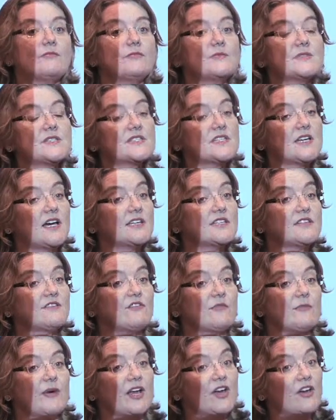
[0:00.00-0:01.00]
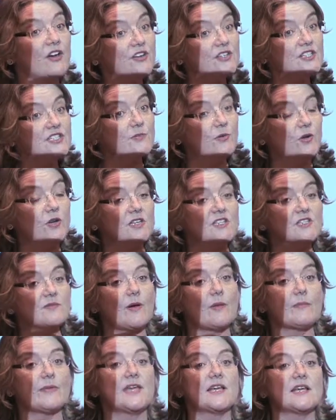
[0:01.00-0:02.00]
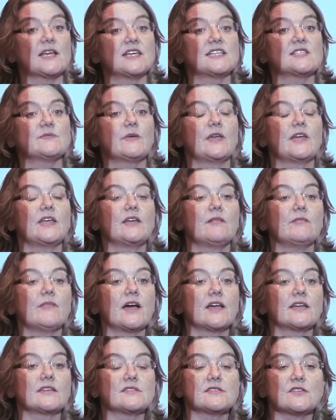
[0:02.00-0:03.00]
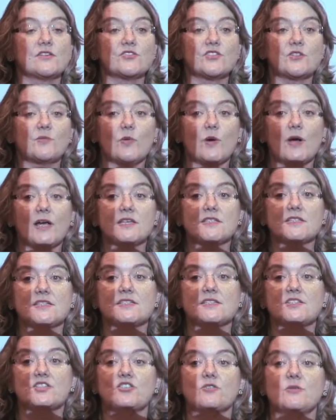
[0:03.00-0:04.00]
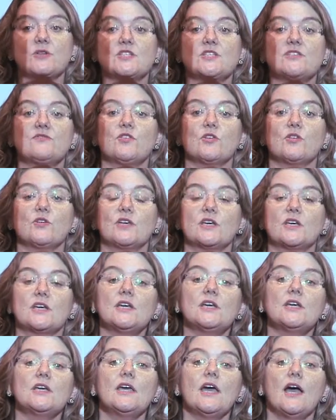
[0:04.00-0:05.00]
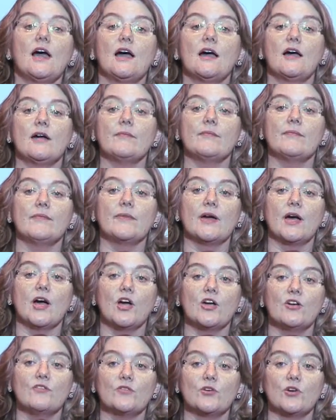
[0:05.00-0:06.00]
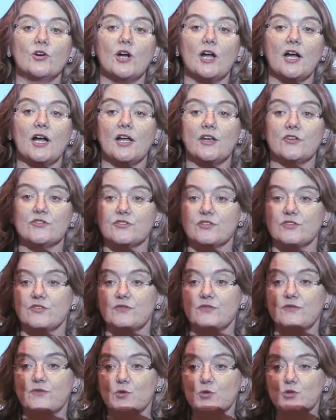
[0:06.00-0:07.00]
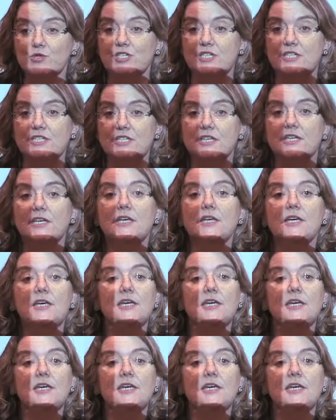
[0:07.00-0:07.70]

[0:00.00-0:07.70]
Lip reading: starting from my own experience about being a lesbian in my consulting practice, to interviewing over 140